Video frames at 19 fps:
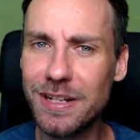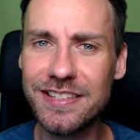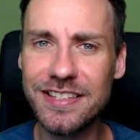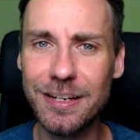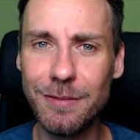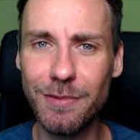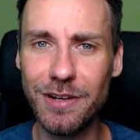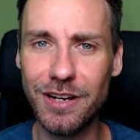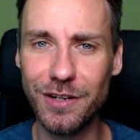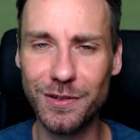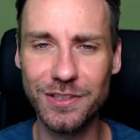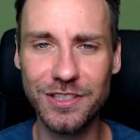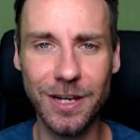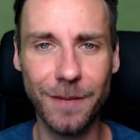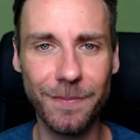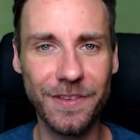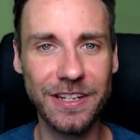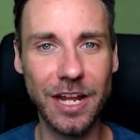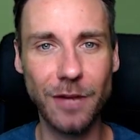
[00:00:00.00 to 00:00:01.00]
similar to
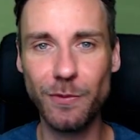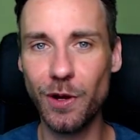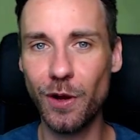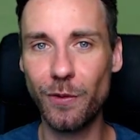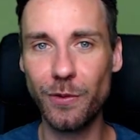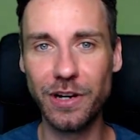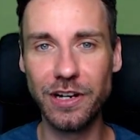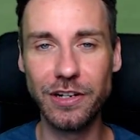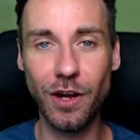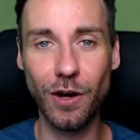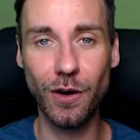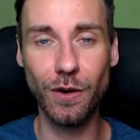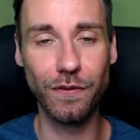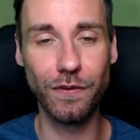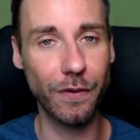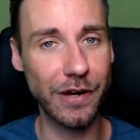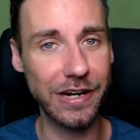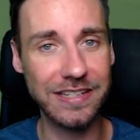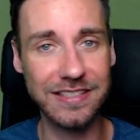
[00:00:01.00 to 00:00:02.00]
something that we already know,
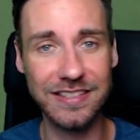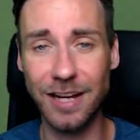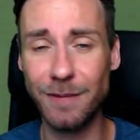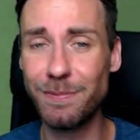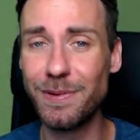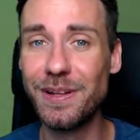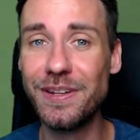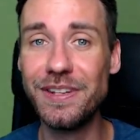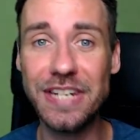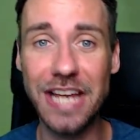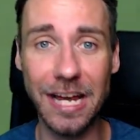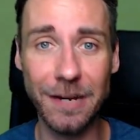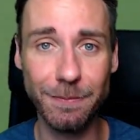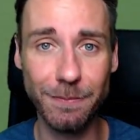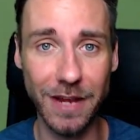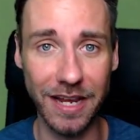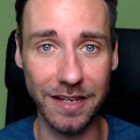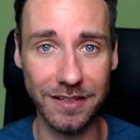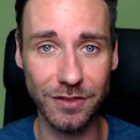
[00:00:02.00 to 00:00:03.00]
for example
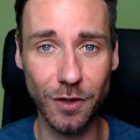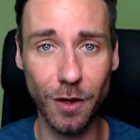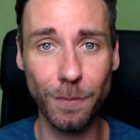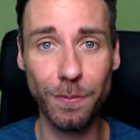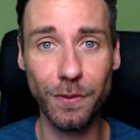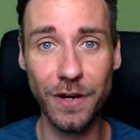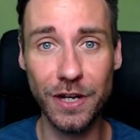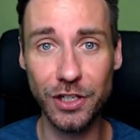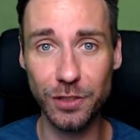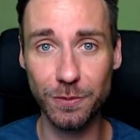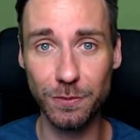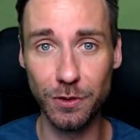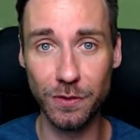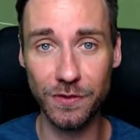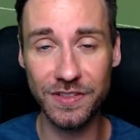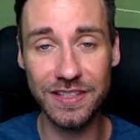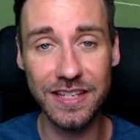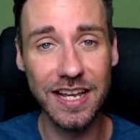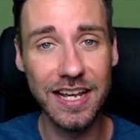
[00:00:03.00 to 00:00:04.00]
nutmegs or bridge
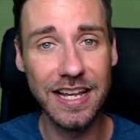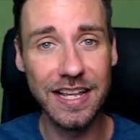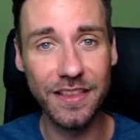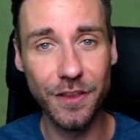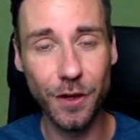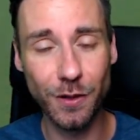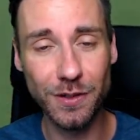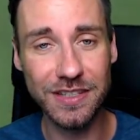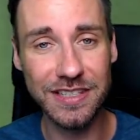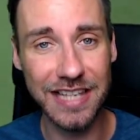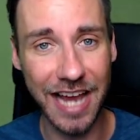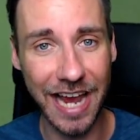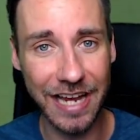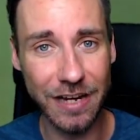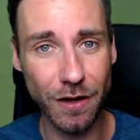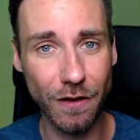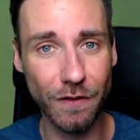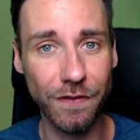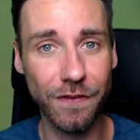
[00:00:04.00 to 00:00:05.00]
moves, those
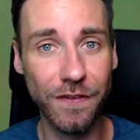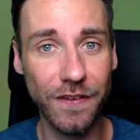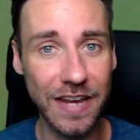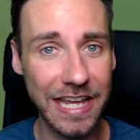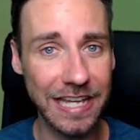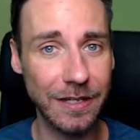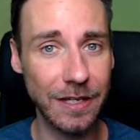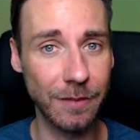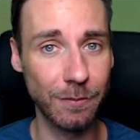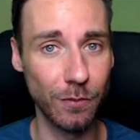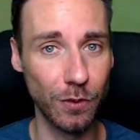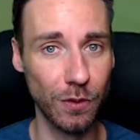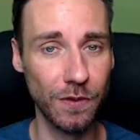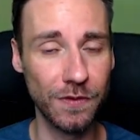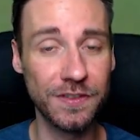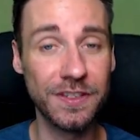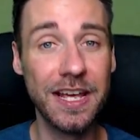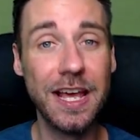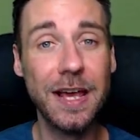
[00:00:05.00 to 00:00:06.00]
kind of flicking
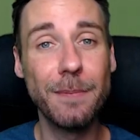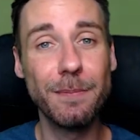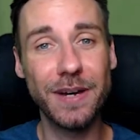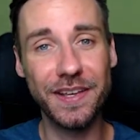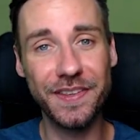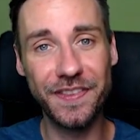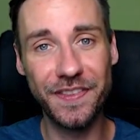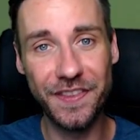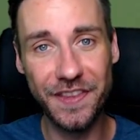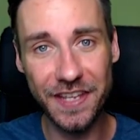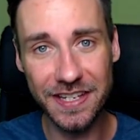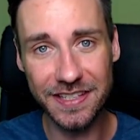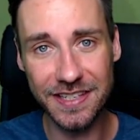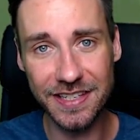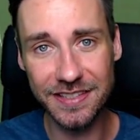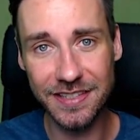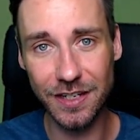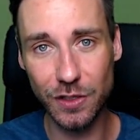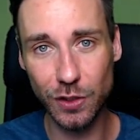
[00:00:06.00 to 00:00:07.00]
moves, but this
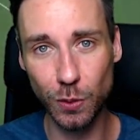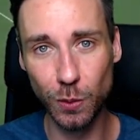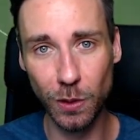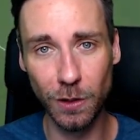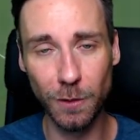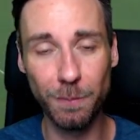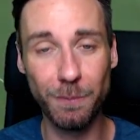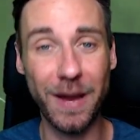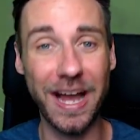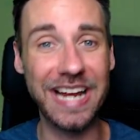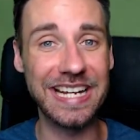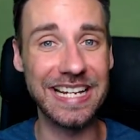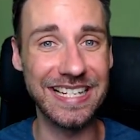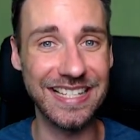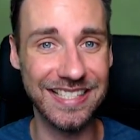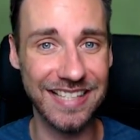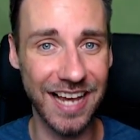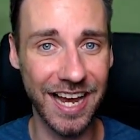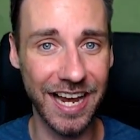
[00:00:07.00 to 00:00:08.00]
is a tool by
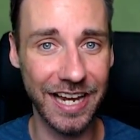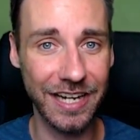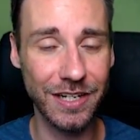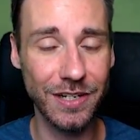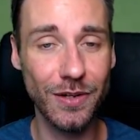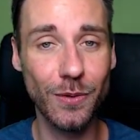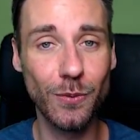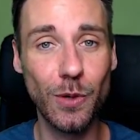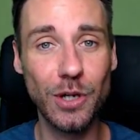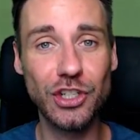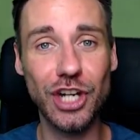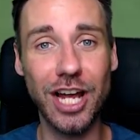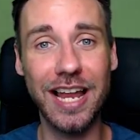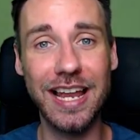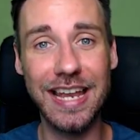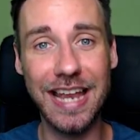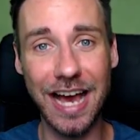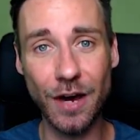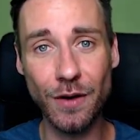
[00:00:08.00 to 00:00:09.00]
design which
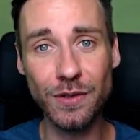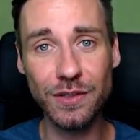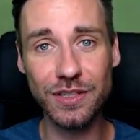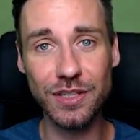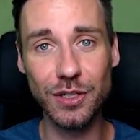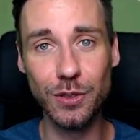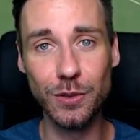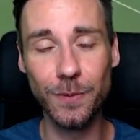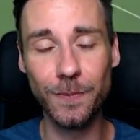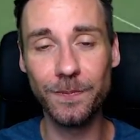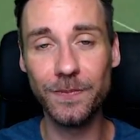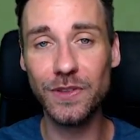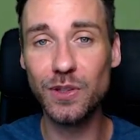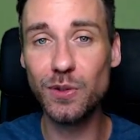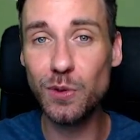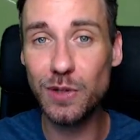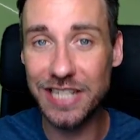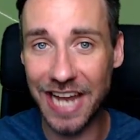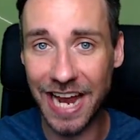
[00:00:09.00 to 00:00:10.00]
allows you
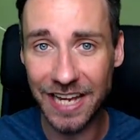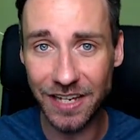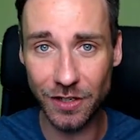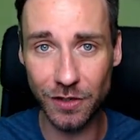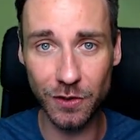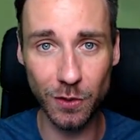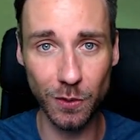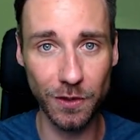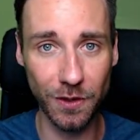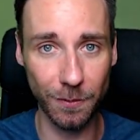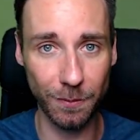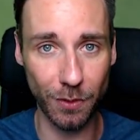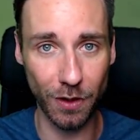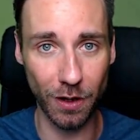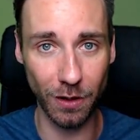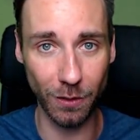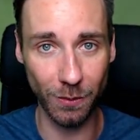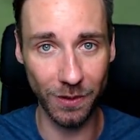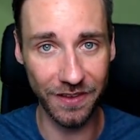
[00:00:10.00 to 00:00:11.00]
to get to the
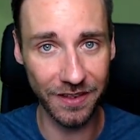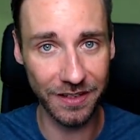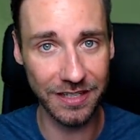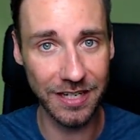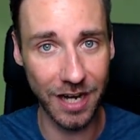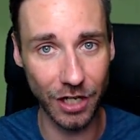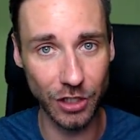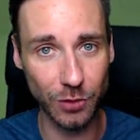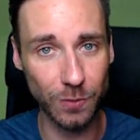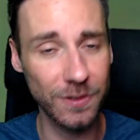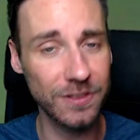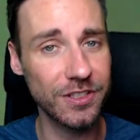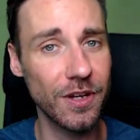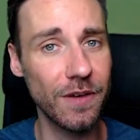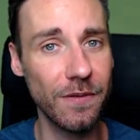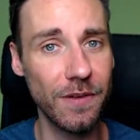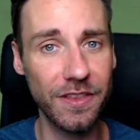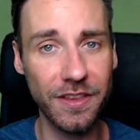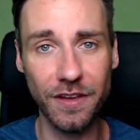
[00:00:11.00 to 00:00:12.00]
ball with a touch with
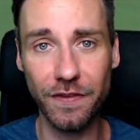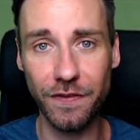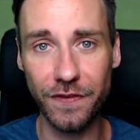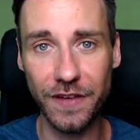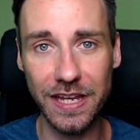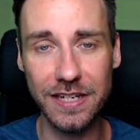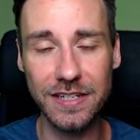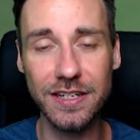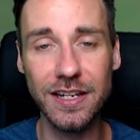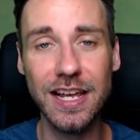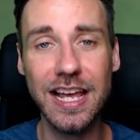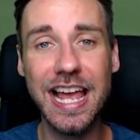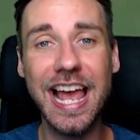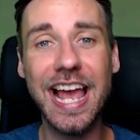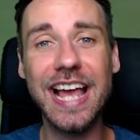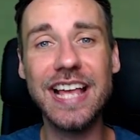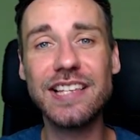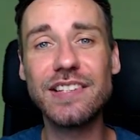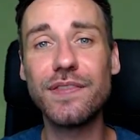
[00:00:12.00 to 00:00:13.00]
your feet
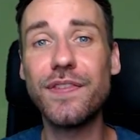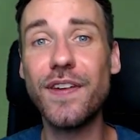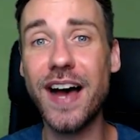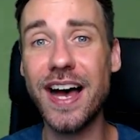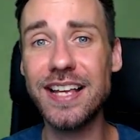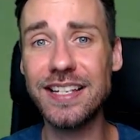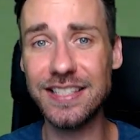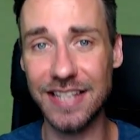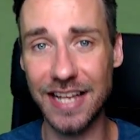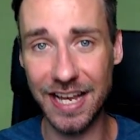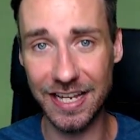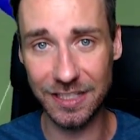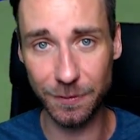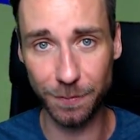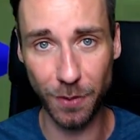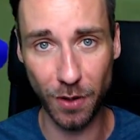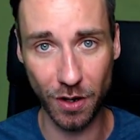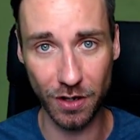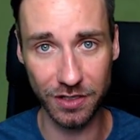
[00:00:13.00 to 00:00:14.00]
as fast as
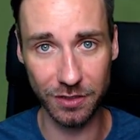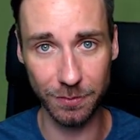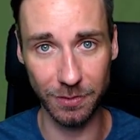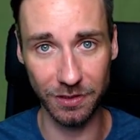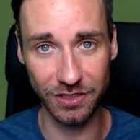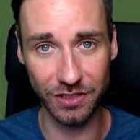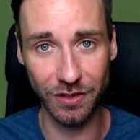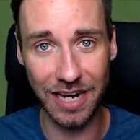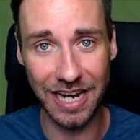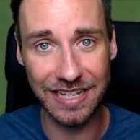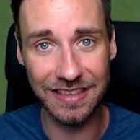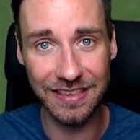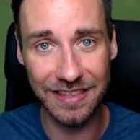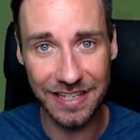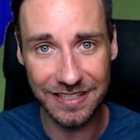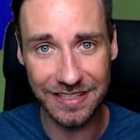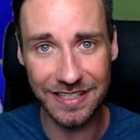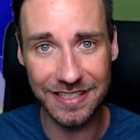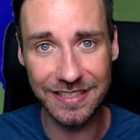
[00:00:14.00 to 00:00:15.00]
possible. So like
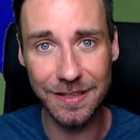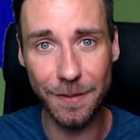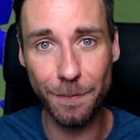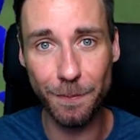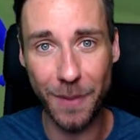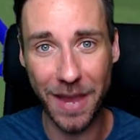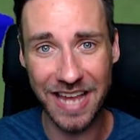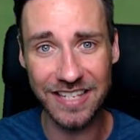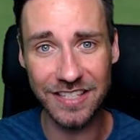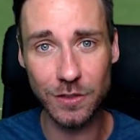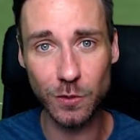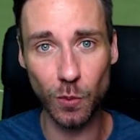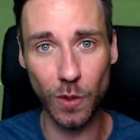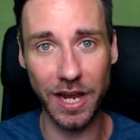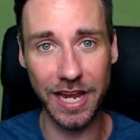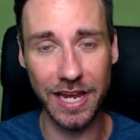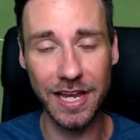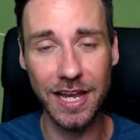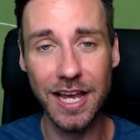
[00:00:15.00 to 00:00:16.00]
this is the best
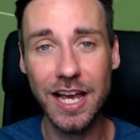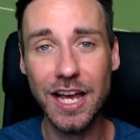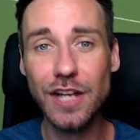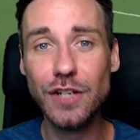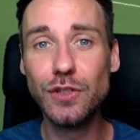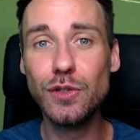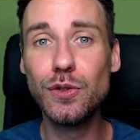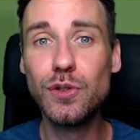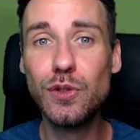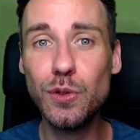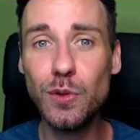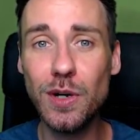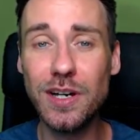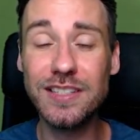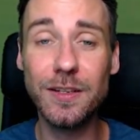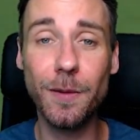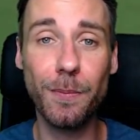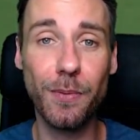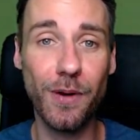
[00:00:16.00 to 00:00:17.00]
way to do a
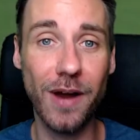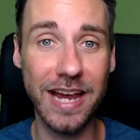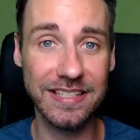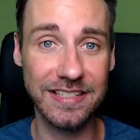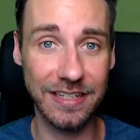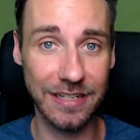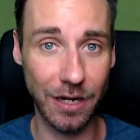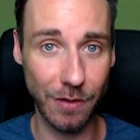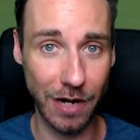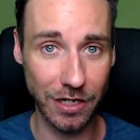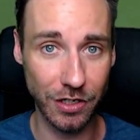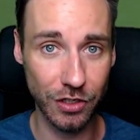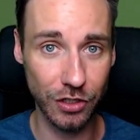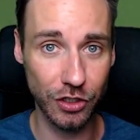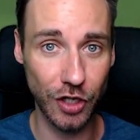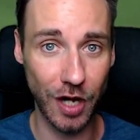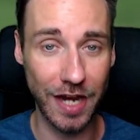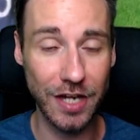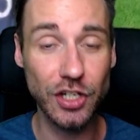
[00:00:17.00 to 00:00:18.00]
surprising direction
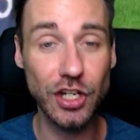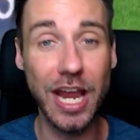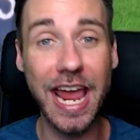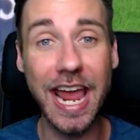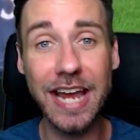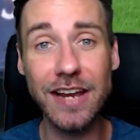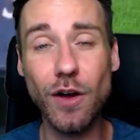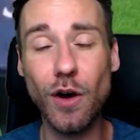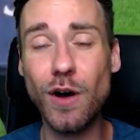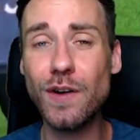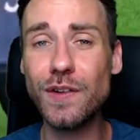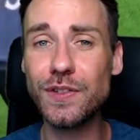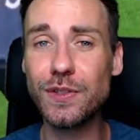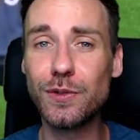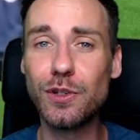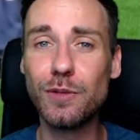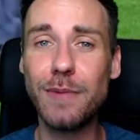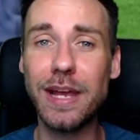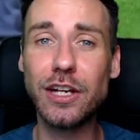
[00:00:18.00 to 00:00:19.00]
change and also
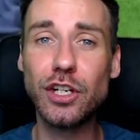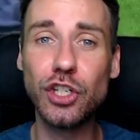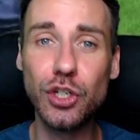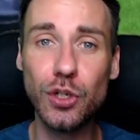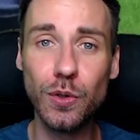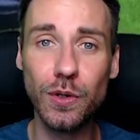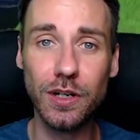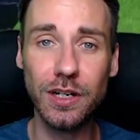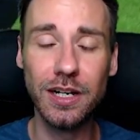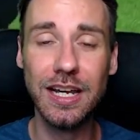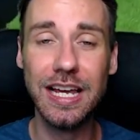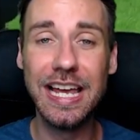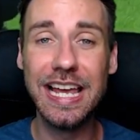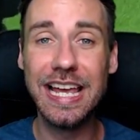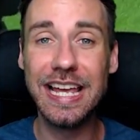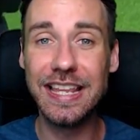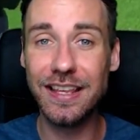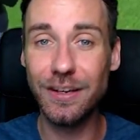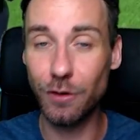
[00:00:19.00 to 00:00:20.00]
to make sure
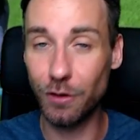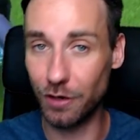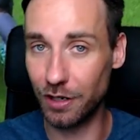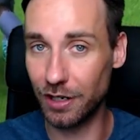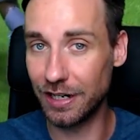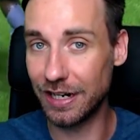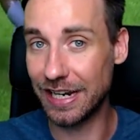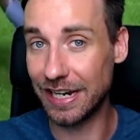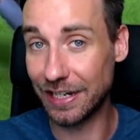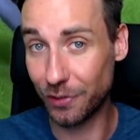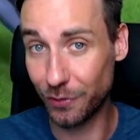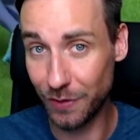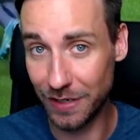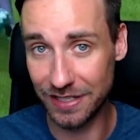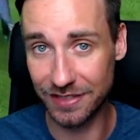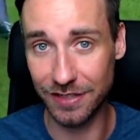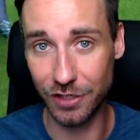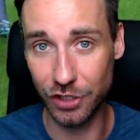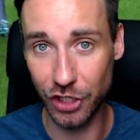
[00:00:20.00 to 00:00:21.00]
or
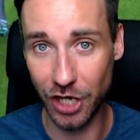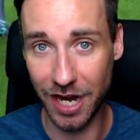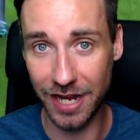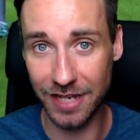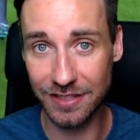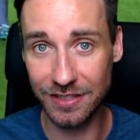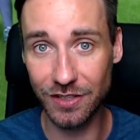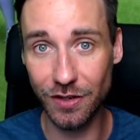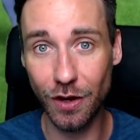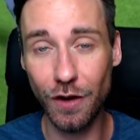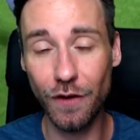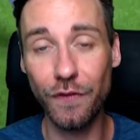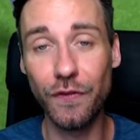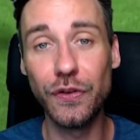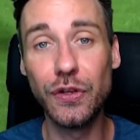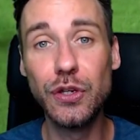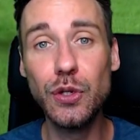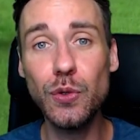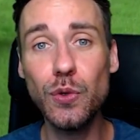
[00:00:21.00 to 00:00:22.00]
increase the chance of
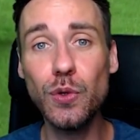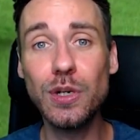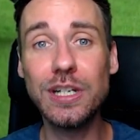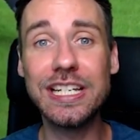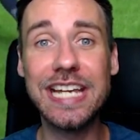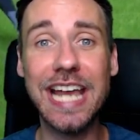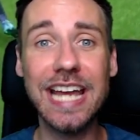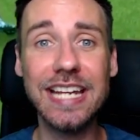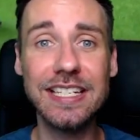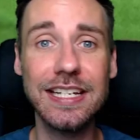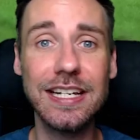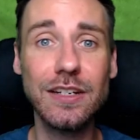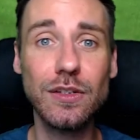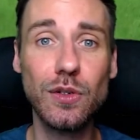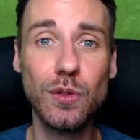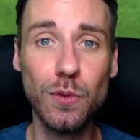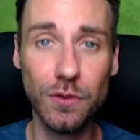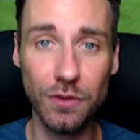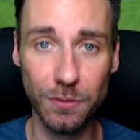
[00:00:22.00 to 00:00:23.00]
you getting
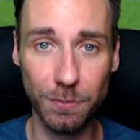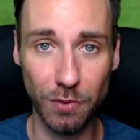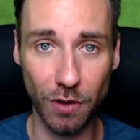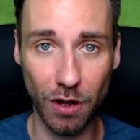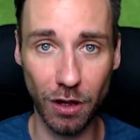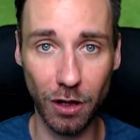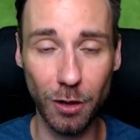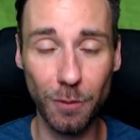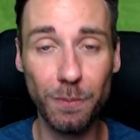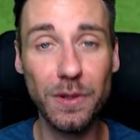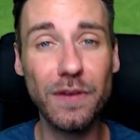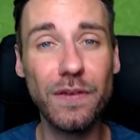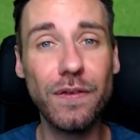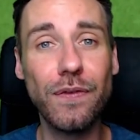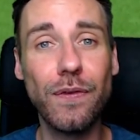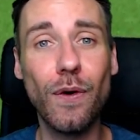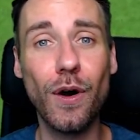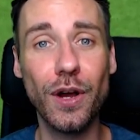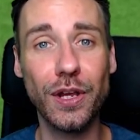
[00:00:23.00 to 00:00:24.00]
to the ball
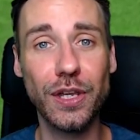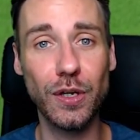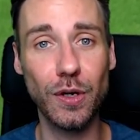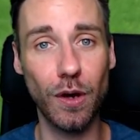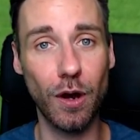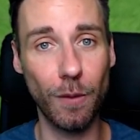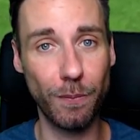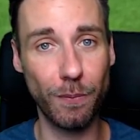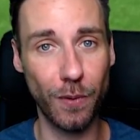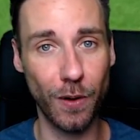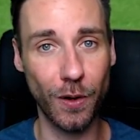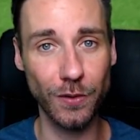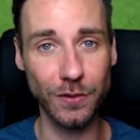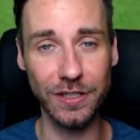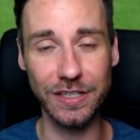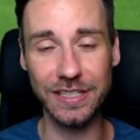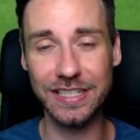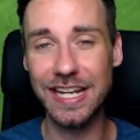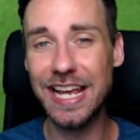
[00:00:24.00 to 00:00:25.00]
before your opponent.